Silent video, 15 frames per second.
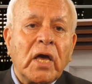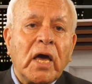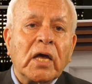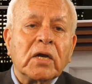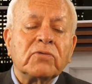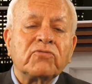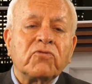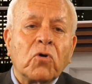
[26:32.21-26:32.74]

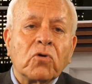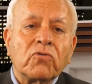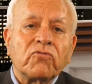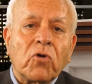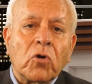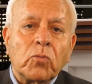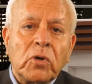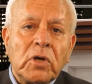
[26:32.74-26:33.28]
and for
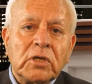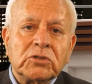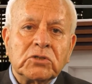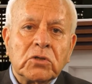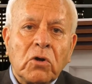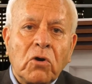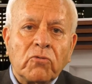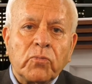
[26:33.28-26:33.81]

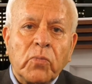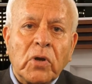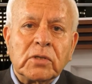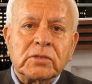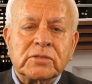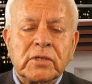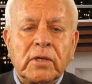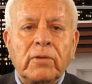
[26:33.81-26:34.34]
formulation of
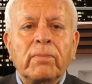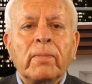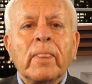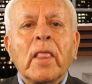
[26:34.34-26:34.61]
policy.